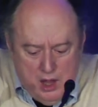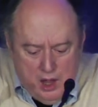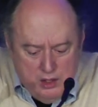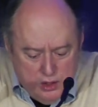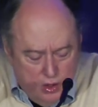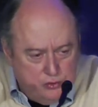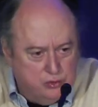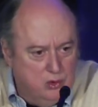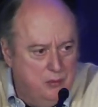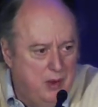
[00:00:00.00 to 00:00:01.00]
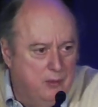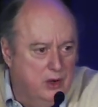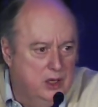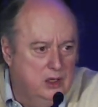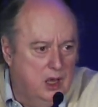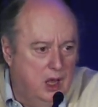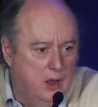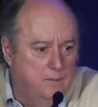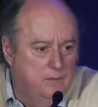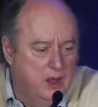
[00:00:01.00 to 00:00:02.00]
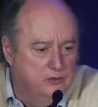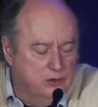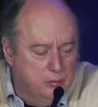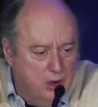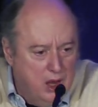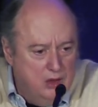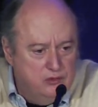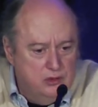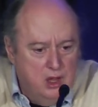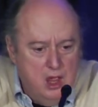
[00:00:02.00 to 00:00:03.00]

and cultural memory um, enterprise.